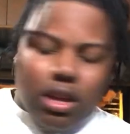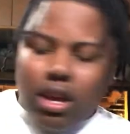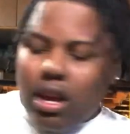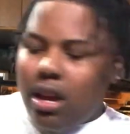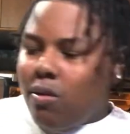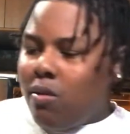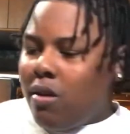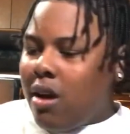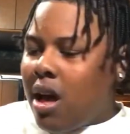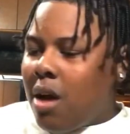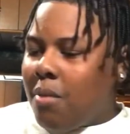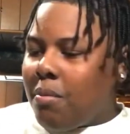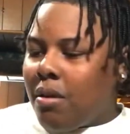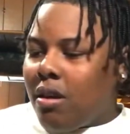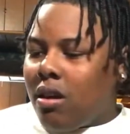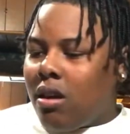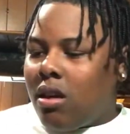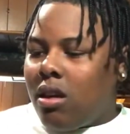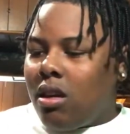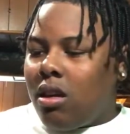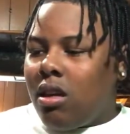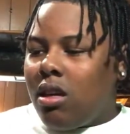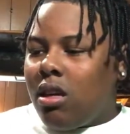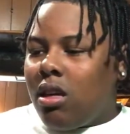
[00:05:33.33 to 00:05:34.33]
what
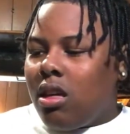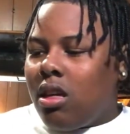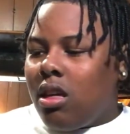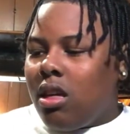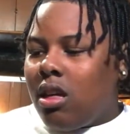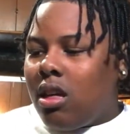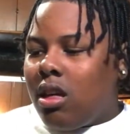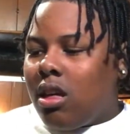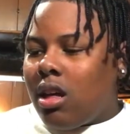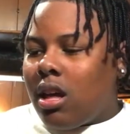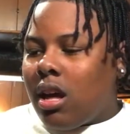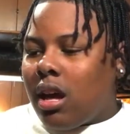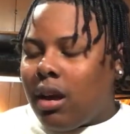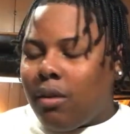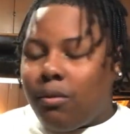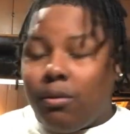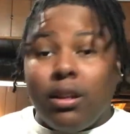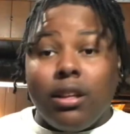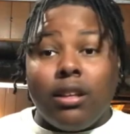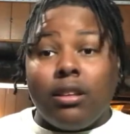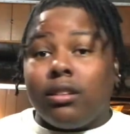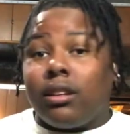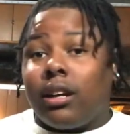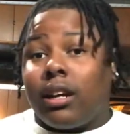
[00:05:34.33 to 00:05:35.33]
happened? I
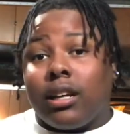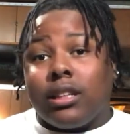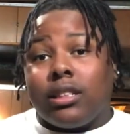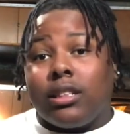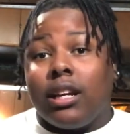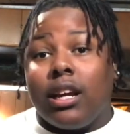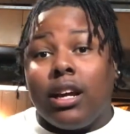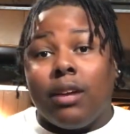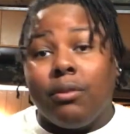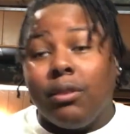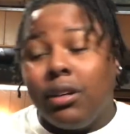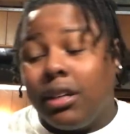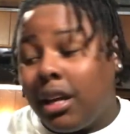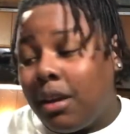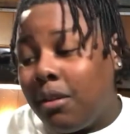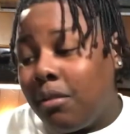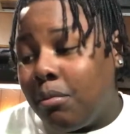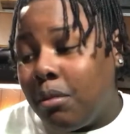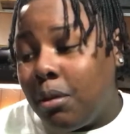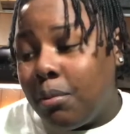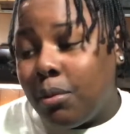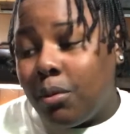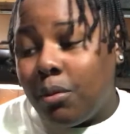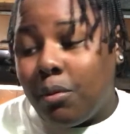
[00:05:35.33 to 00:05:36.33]
really like I said, I really can't
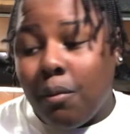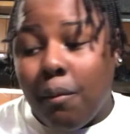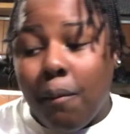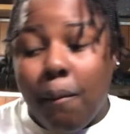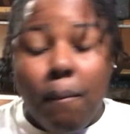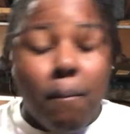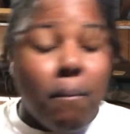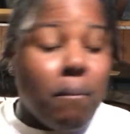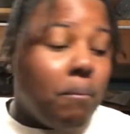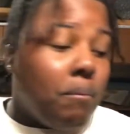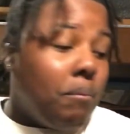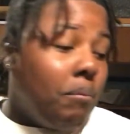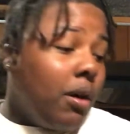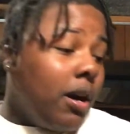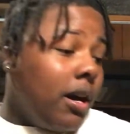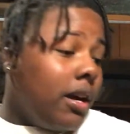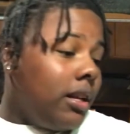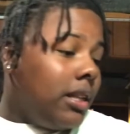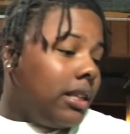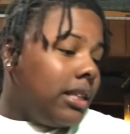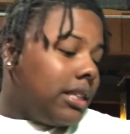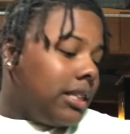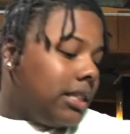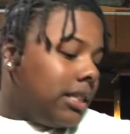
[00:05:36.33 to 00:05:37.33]
remember.
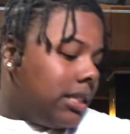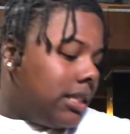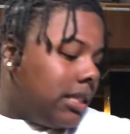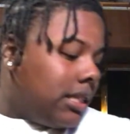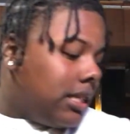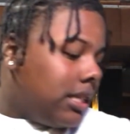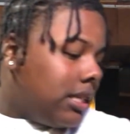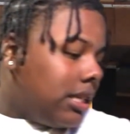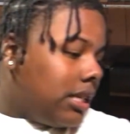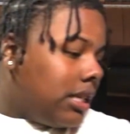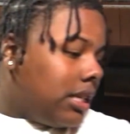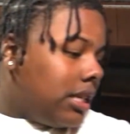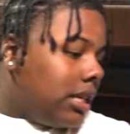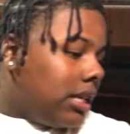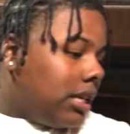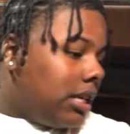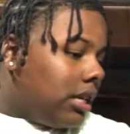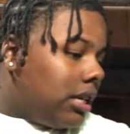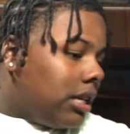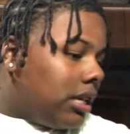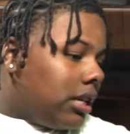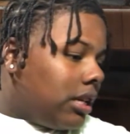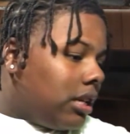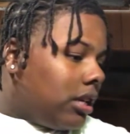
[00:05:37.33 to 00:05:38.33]
But
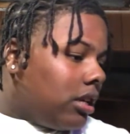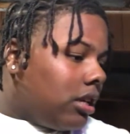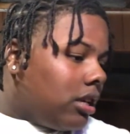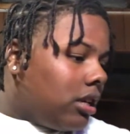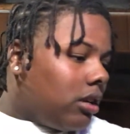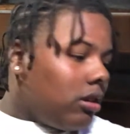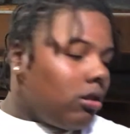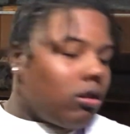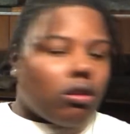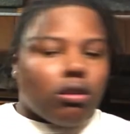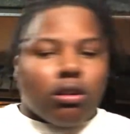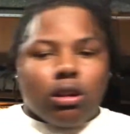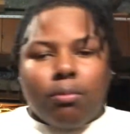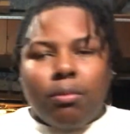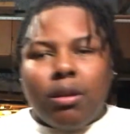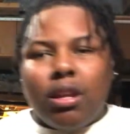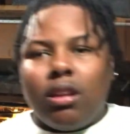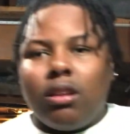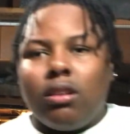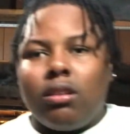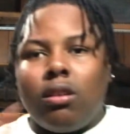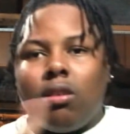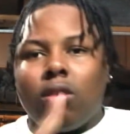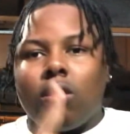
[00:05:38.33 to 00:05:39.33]
hold on, let me
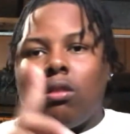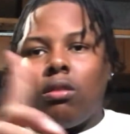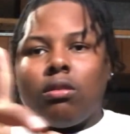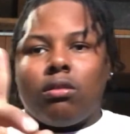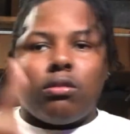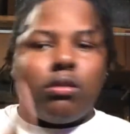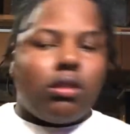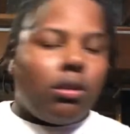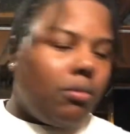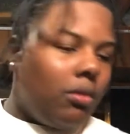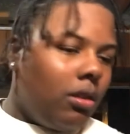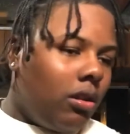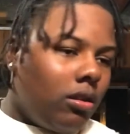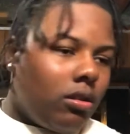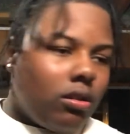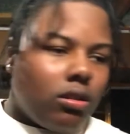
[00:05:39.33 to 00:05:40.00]
hold on, let me